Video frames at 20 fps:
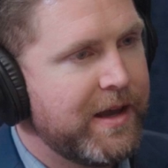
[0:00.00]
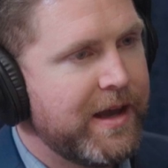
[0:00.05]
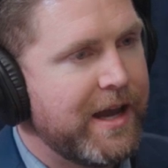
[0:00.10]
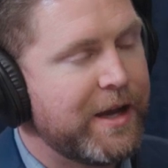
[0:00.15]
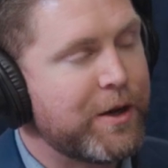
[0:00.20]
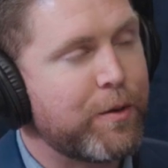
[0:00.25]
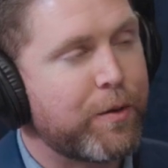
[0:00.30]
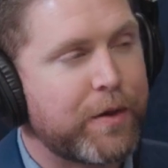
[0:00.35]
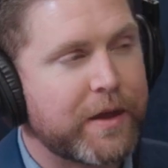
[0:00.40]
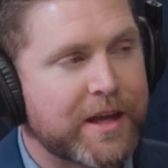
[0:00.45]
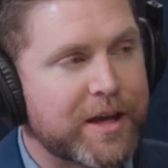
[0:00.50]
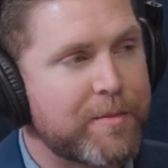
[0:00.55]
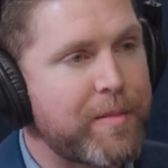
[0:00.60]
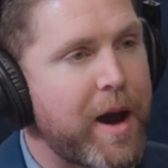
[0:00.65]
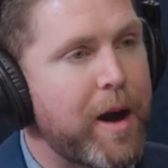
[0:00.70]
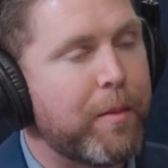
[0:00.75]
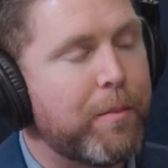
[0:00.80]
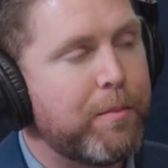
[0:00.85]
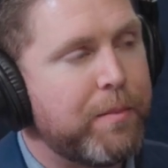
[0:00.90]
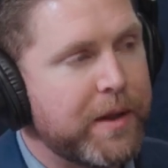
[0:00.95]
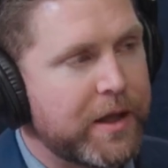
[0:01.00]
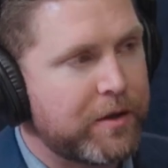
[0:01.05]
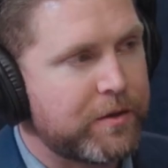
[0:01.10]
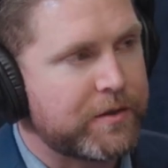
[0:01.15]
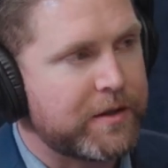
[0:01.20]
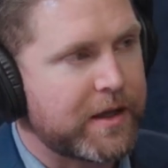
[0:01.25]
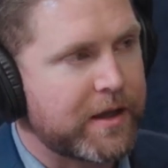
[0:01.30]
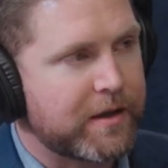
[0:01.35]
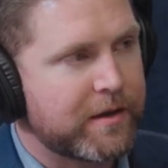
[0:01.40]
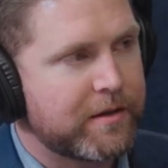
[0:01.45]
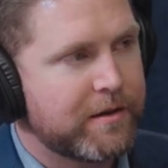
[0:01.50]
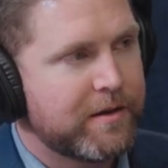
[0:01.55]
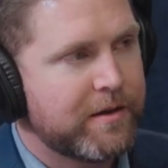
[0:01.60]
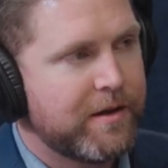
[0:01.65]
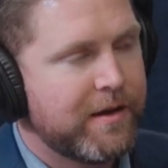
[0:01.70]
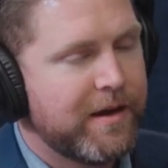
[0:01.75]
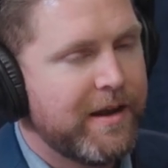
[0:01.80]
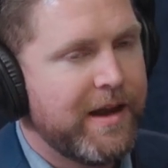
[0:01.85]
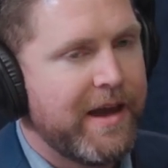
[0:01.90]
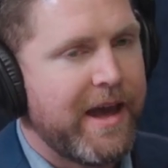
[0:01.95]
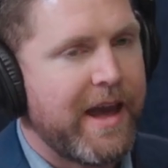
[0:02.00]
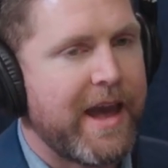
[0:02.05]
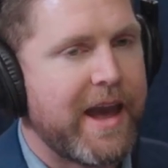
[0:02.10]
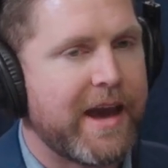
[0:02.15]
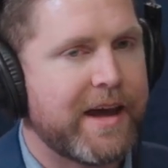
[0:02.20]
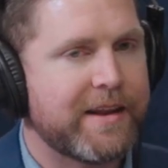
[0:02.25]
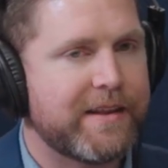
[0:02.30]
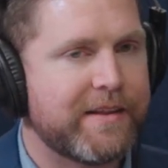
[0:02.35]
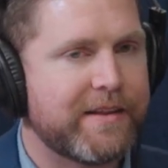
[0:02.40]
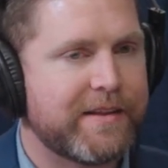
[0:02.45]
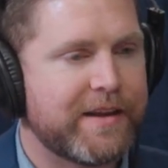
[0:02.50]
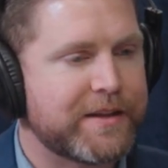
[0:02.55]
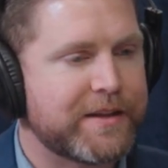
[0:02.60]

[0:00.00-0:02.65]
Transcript: and you think about building. And